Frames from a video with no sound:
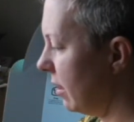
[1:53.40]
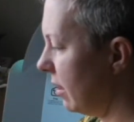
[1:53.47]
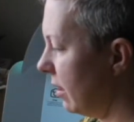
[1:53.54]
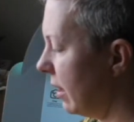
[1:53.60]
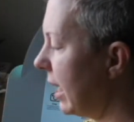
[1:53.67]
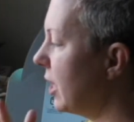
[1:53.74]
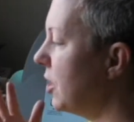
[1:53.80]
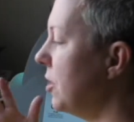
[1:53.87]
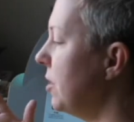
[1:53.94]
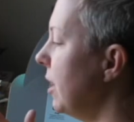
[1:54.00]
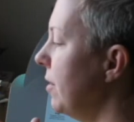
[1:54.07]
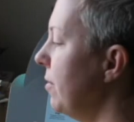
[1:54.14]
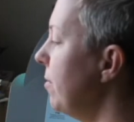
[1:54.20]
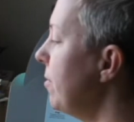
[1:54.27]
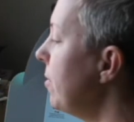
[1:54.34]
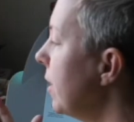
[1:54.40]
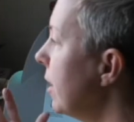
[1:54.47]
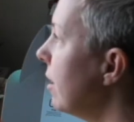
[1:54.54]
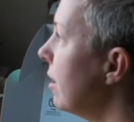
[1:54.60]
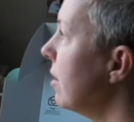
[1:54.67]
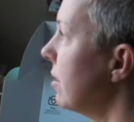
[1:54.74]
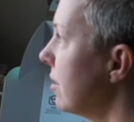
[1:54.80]
like it
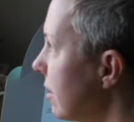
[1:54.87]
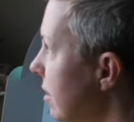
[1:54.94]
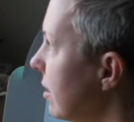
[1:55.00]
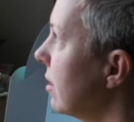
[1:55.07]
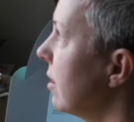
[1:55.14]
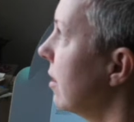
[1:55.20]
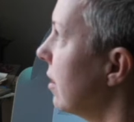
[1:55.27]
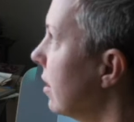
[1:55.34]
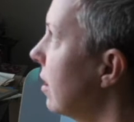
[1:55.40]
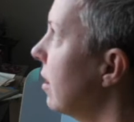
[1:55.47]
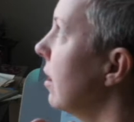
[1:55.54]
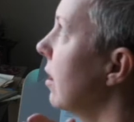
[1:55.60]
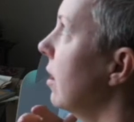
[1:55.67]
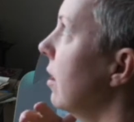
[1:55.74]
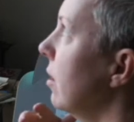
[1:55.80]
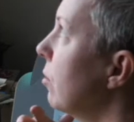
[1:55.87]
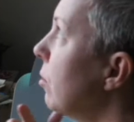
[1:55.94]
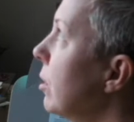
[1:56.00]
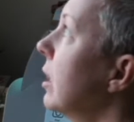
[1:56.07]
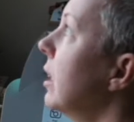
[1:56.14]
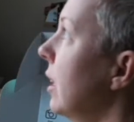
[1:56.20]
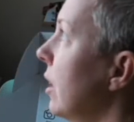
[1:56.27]
feels
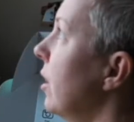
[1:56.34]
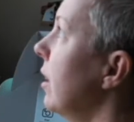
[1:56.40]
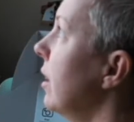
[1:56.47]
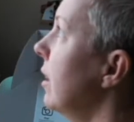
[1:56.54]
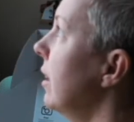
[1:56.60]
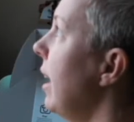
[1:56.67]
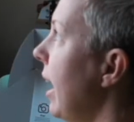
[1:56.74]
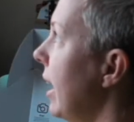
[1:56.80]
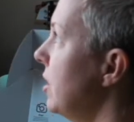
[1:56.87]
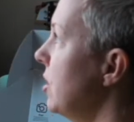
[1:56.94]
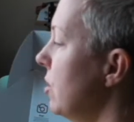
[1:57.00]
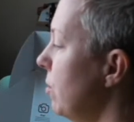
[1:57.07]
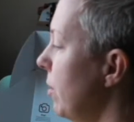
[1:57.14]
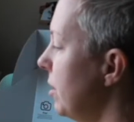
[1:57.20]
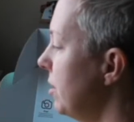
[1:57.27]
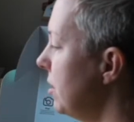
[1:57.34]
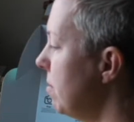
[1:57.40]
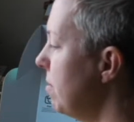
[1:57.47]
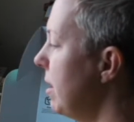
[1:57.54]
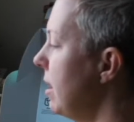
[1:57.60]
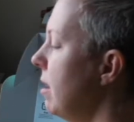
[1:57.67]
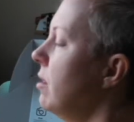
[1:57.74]
really good. Yeah, it just wants to
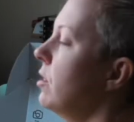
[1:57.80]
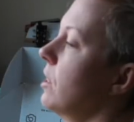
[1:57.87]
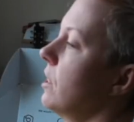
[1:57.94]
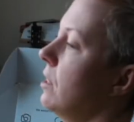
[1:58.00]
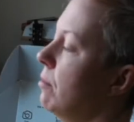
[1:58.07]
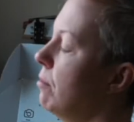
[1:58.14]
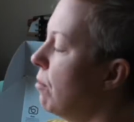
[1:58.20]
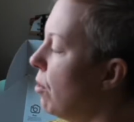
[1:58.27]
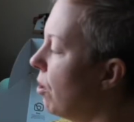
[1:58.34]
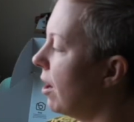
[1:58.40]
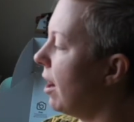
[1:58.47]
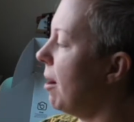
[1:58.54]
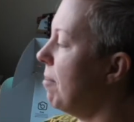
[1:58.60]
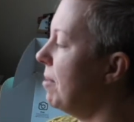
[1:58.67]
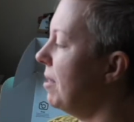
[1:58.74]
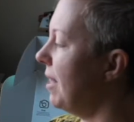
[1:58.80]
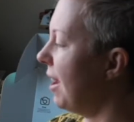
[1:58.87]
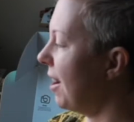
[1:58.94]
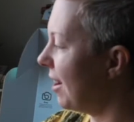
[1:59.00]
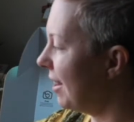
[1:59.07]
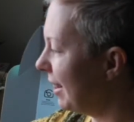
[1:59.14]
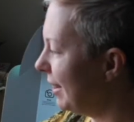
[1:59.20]
be more up in
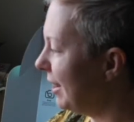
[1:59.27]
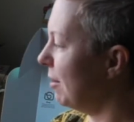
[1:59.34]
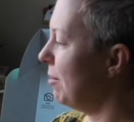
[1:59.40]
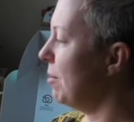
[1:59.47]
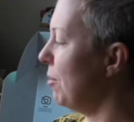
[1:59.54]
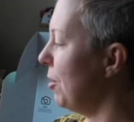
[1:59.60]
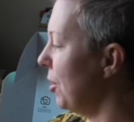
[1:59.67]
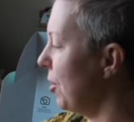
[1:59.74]
there and a little bit more